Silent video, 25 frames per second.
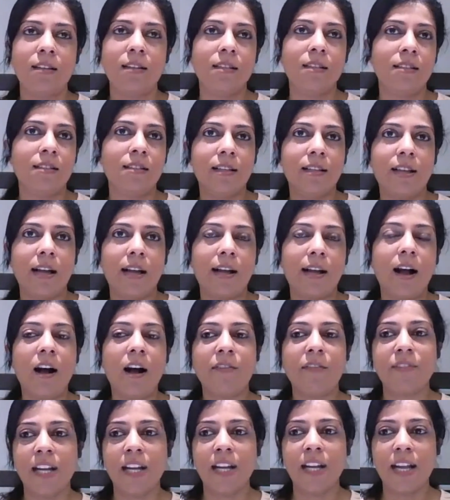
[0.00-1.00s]
did like
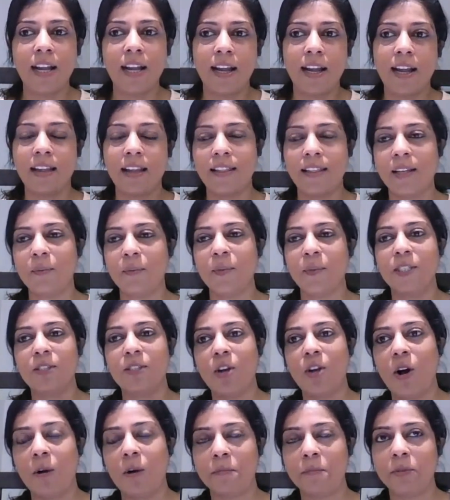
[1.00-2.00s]
half a day and then we
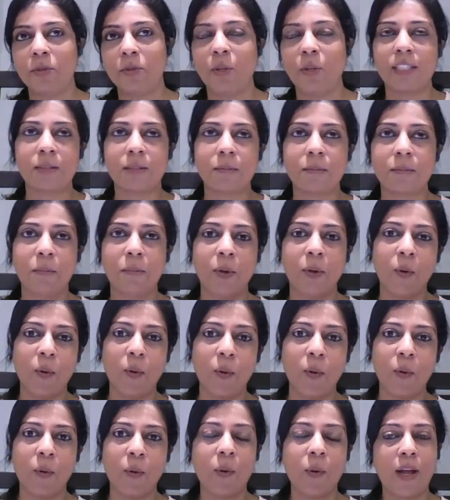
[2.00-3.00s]
stopped to
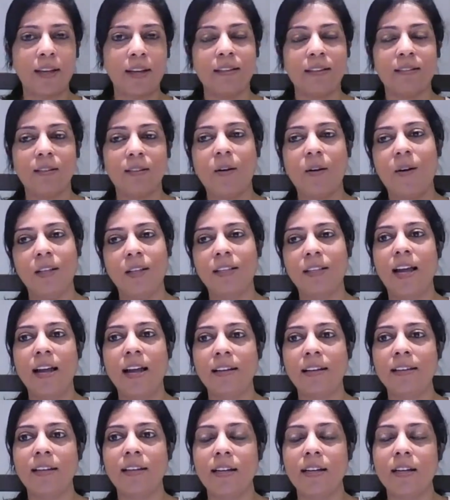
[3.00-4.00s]
explore and all
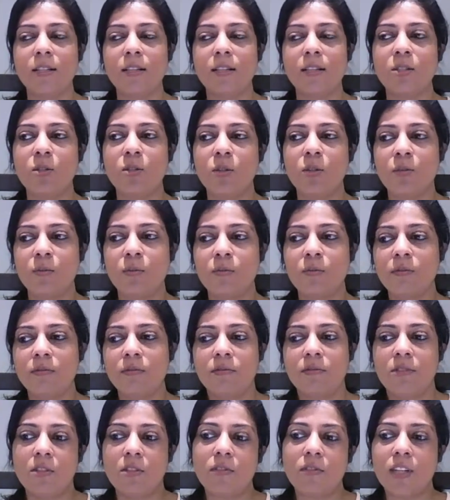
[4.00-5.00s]
that. So
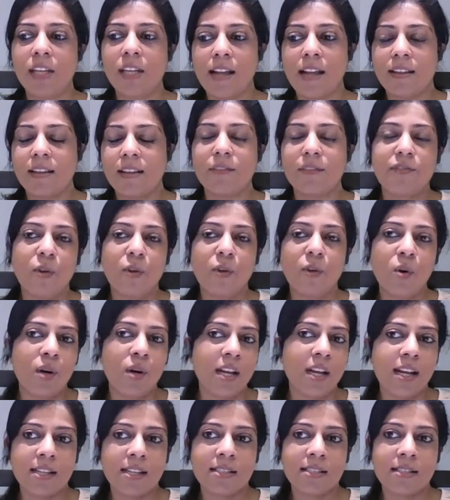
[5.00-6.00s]
generally I think 4
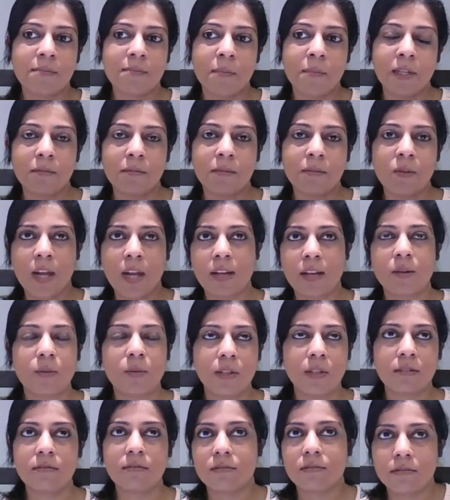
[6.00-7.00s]
days, but you can
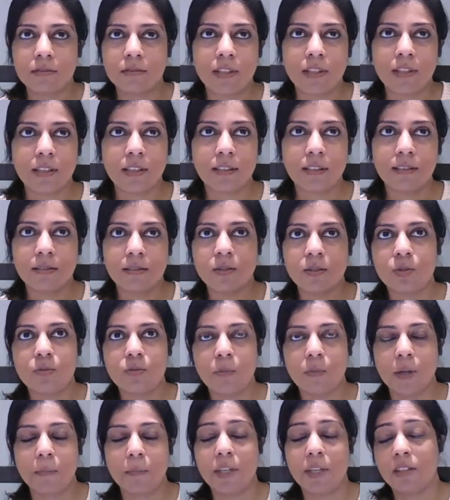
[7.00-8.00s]
do it
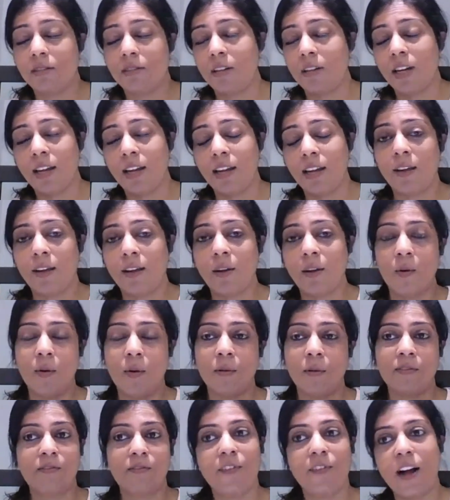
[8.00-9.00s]
maybe 3
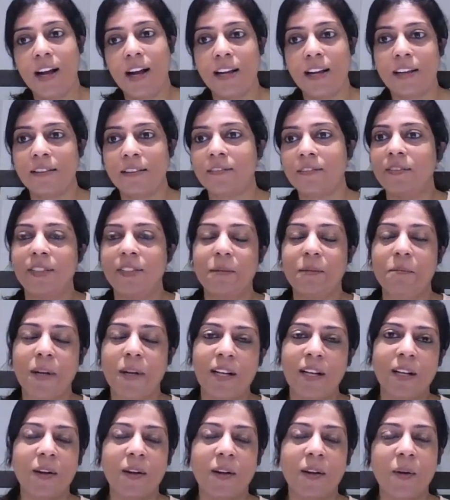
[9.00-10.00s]
or 5
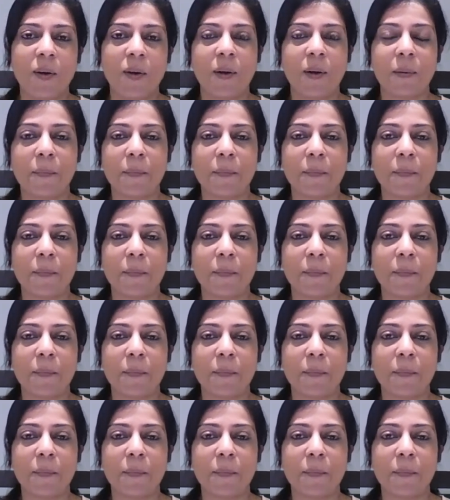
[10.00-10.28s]
depending on.